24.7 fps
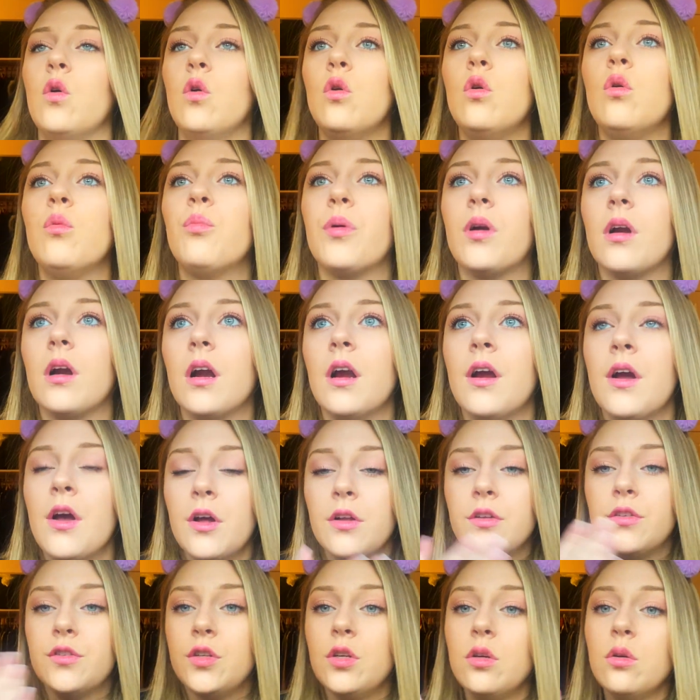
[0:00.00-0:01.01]
Uber
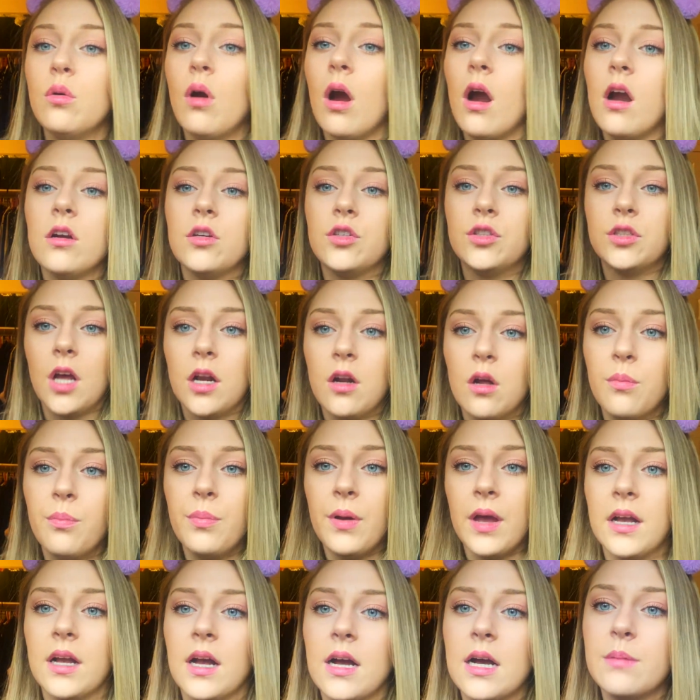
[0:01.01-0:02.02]
to our shuttle
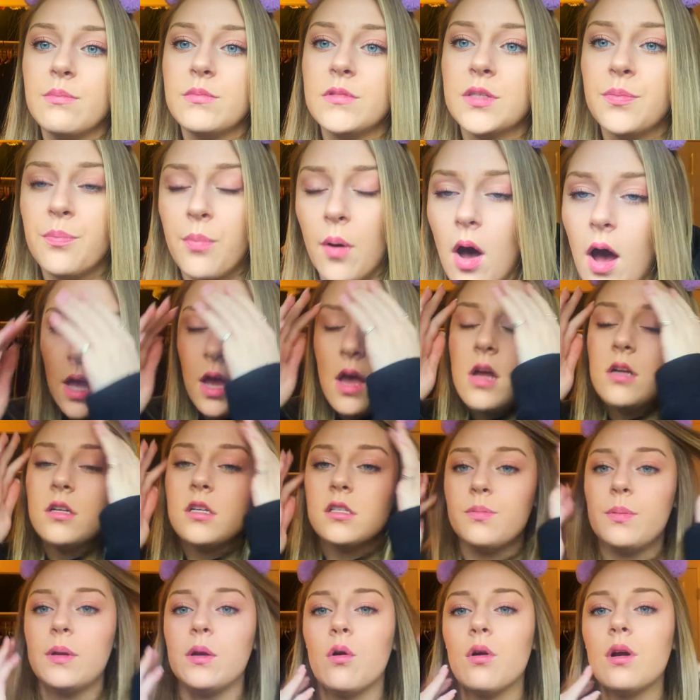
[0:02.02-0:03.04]
pickup spot.
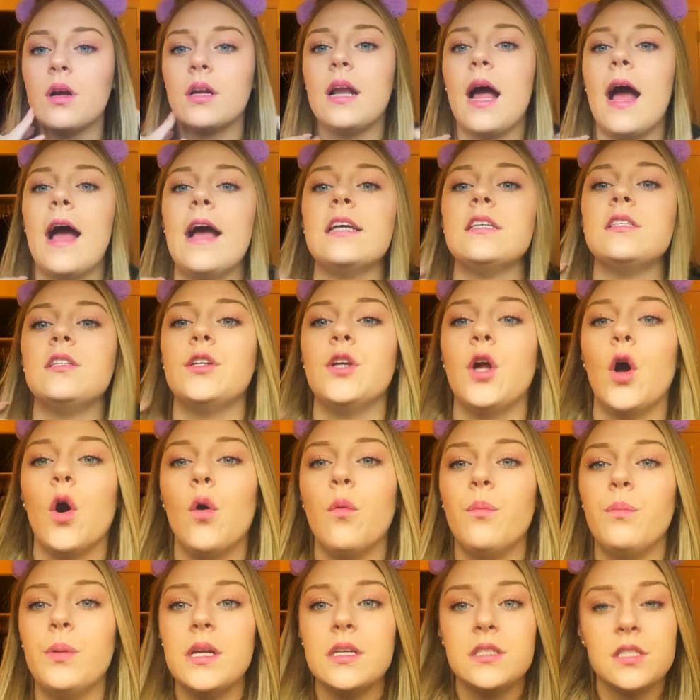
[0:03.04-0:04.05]
Just be organized, you
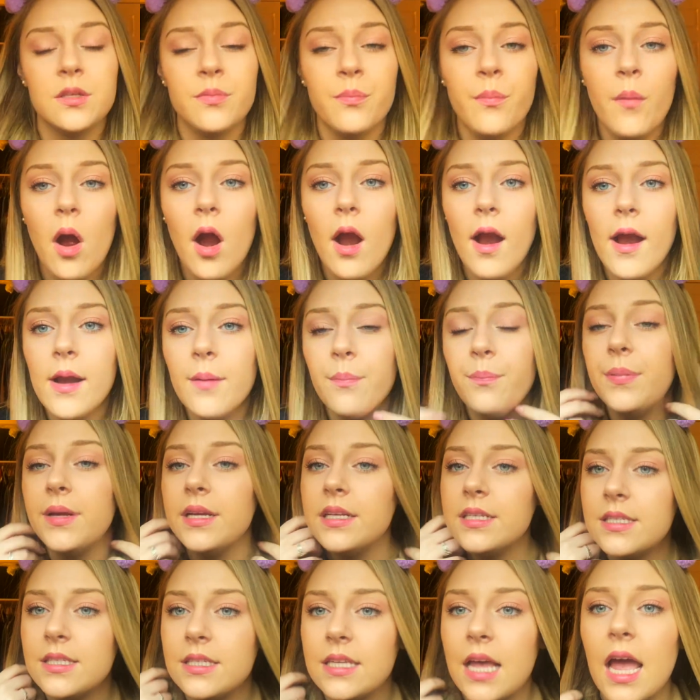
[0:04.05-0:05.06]
know, be smart,
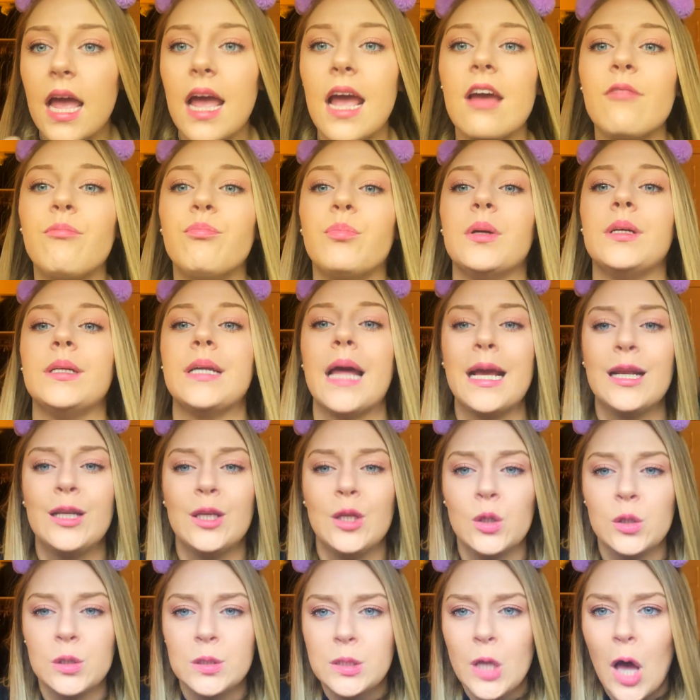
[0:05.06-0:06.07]
be safe.
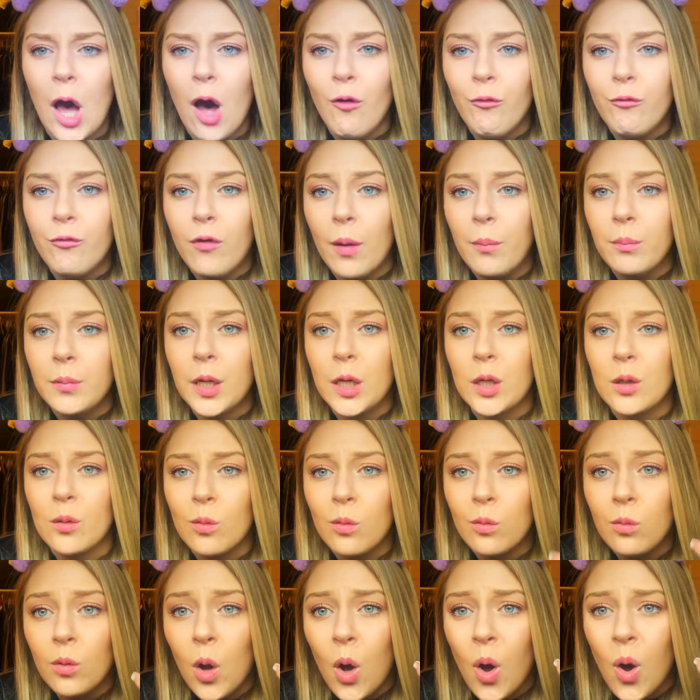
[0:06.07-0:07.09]
Protect yourself from the
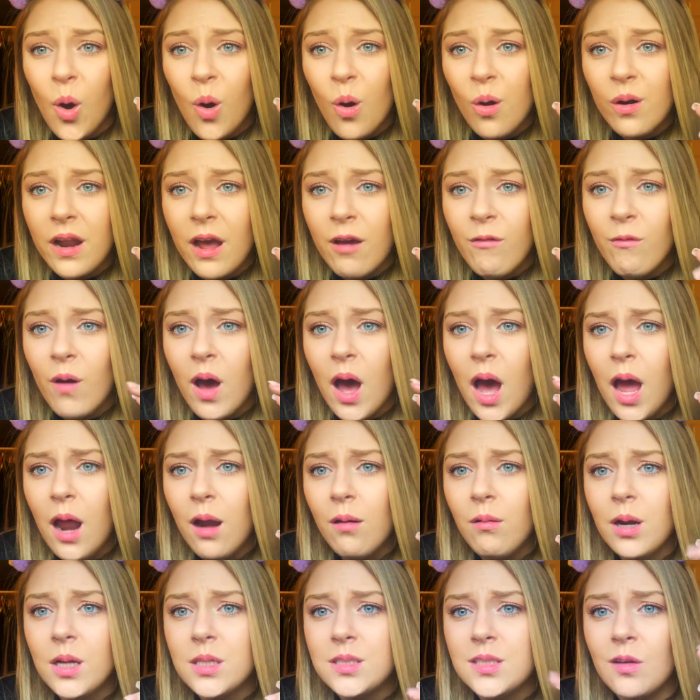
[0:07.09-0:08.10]

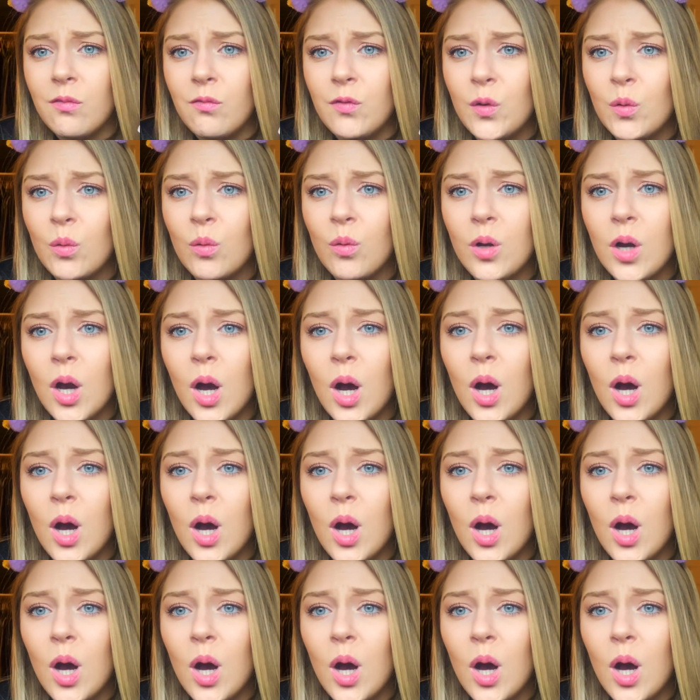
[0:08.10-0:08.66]
coronavirus if you go.